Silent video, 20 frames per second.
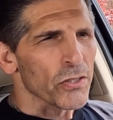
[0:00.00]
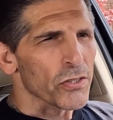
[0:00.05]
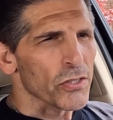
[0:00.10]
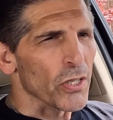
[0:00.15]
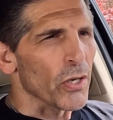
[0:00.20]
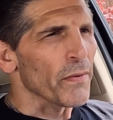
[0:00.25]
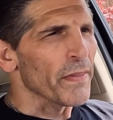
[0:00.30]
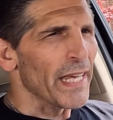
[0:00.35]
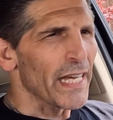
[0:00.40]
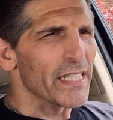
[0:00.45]

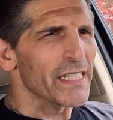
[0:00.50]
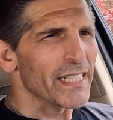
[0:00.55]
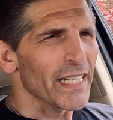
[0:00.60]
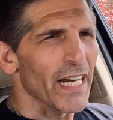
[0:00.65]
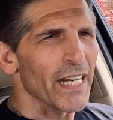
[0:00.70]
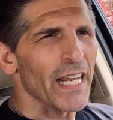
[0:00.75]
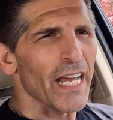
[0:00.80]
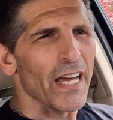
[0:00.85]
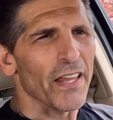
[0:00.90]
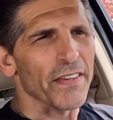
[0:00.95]
So that's
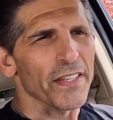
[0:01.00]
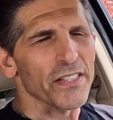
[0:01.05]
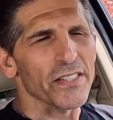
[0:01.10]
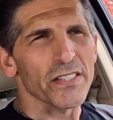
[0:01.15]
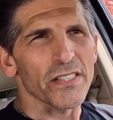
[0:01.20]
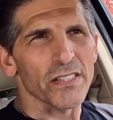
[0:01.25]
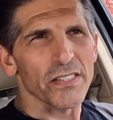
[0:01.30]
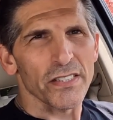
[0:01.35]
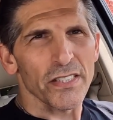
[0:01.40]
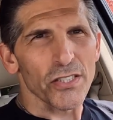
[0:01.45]
kind of how
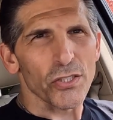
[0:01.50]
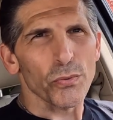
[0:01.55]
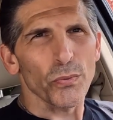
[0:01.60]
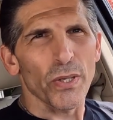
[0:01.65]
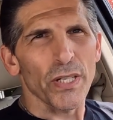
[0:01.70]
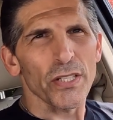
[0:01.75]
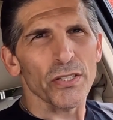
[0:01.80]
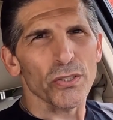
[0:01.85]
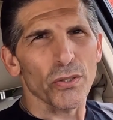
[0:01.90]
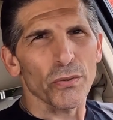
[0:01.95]
this is. This
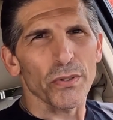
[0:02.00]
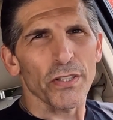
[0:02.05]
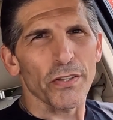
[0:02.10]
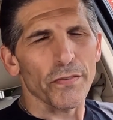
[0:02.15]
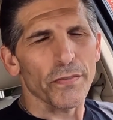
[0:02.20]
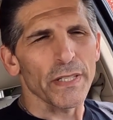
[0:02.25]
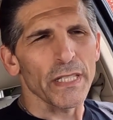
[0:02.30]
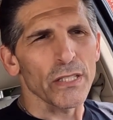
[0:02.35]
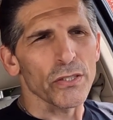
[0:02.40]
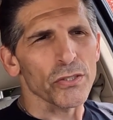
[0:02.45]
one is only
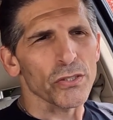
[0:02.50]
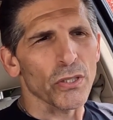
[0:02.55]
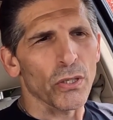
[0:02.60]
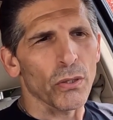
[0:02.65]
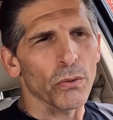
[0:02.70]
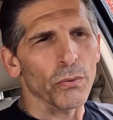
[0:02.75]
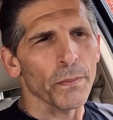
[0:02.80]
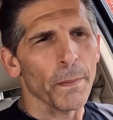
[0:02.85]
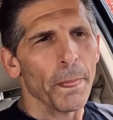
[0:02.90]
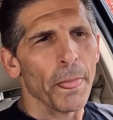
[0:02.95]
3 years
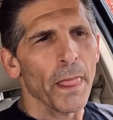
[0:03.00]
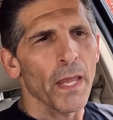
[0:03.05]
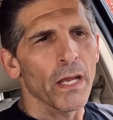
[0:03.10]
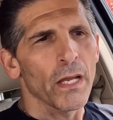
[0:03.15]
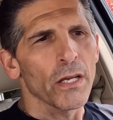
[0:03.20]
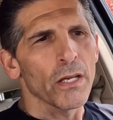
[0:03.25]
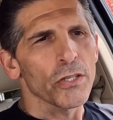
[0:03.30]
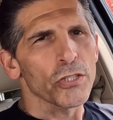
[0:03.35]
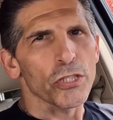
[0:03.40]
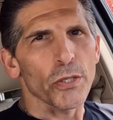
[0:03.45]
old.
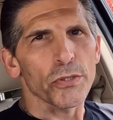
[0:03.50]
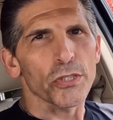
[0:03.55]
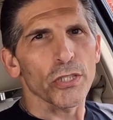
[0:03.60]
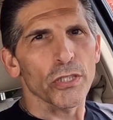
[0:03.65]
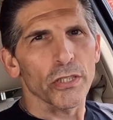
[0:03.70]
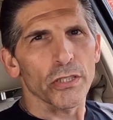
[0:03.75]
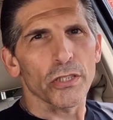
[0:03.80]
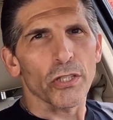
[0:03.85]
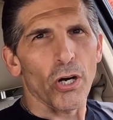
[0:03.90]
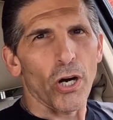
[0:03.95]
So it's a
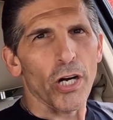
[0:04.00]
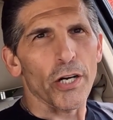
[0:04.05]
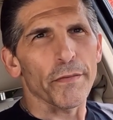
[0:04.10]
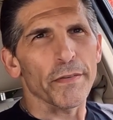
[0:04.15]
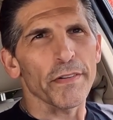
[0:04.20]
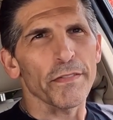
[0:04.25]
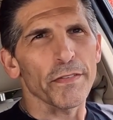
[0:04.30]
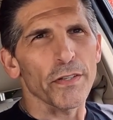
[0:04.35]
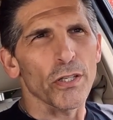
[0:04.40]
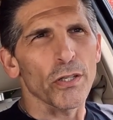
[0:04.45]
good car to
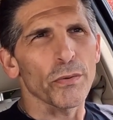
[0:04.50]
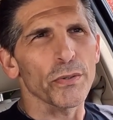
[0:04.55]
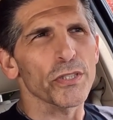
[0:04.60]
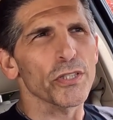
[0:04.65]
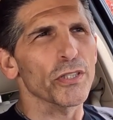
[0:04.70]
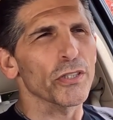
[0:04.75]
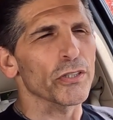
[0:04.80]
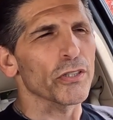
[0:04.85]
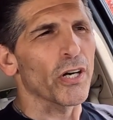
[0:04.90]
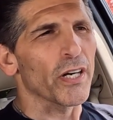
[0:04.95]
review.
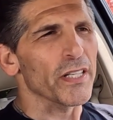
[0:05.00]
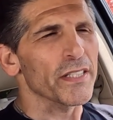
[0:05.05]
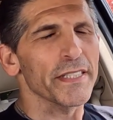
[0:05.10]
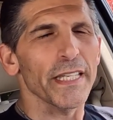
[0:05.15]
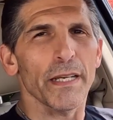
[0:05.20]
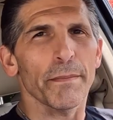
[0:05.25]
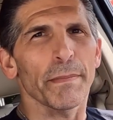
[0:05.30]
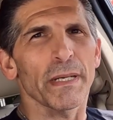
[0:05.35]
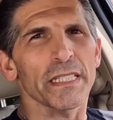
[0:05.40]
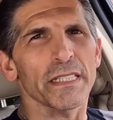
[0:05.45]
It's a good car to
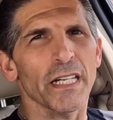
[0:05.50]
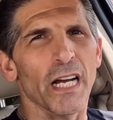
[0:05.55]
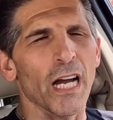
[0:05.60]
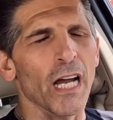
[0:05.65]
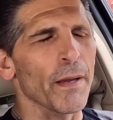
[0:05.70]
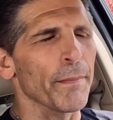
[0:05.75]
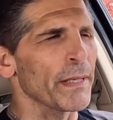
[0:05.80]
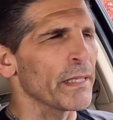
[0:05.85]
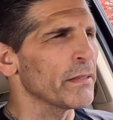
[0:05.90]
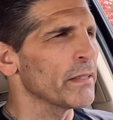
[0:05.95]
take my
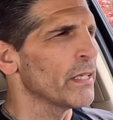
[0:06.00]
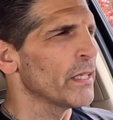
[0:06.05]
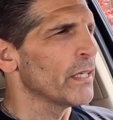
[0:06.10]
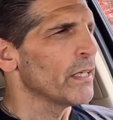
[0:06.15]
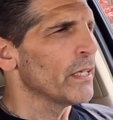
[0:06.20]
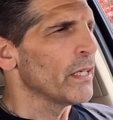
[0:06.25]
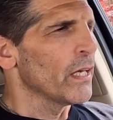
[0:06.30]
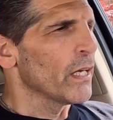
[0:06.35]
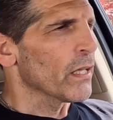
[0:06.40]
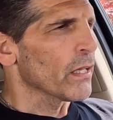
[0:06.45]
time and
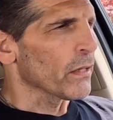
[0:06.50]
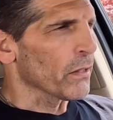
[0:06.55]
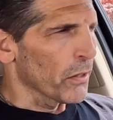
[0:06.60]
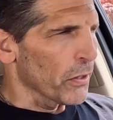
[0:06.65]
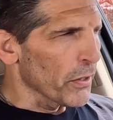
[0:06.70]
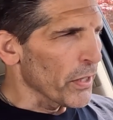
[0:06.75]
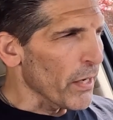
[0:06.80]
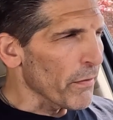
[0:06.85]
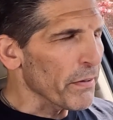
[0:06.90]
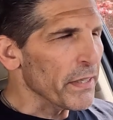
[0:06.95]

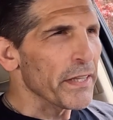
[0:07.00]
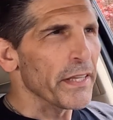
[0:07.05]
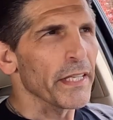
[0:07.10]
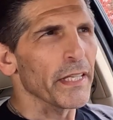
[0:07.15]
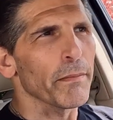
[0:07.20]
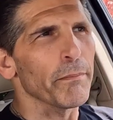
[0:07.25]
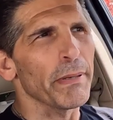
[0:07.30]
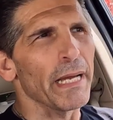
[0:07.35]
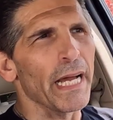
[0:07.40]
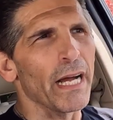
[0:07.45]
learn
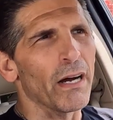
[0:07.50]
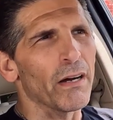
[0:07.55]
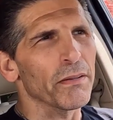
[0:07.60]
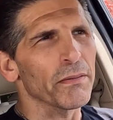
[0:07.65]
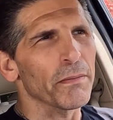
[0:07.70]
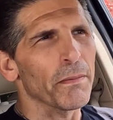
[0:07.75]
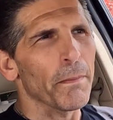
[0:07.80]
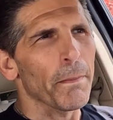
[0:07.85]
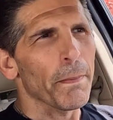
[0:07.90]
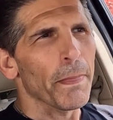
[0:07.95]
everything about.